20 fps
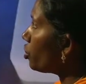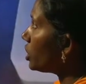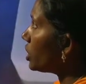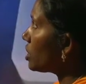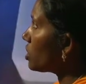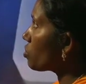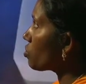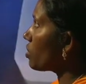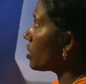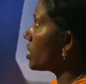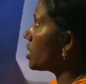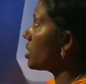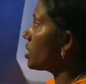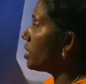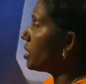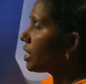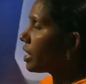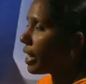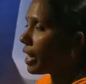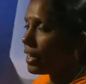this
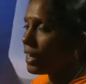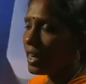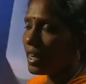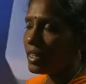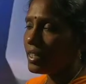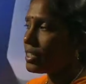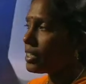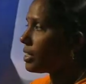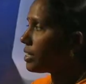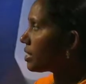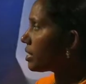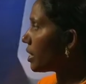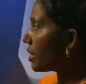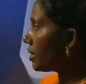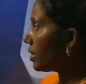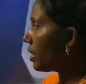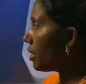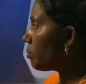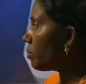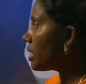question, dry ice is
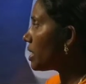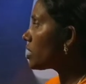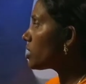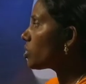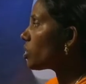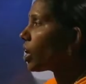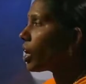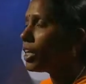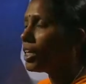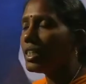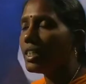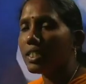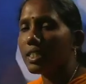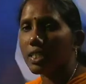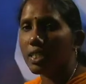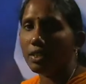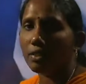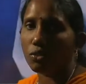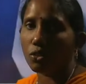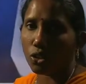nothing but solid
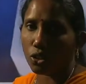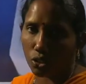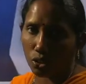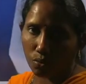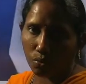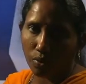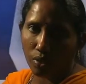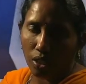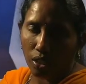CO2.